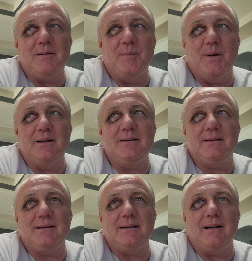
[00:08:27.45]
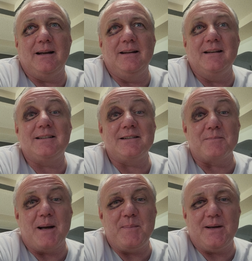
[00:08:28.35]
but this is
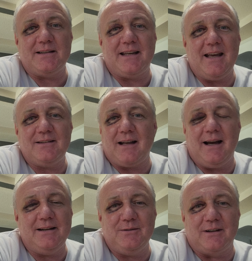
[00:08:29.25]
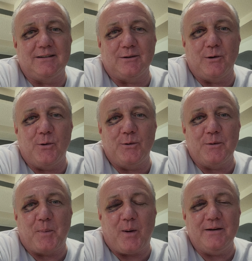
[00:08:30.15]
my best guess, I don't think they're lowering
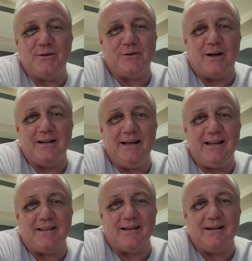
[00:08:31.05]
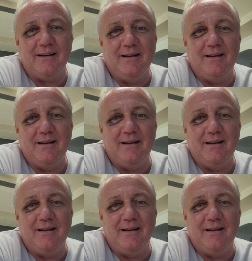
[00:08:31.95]
the prices on anything.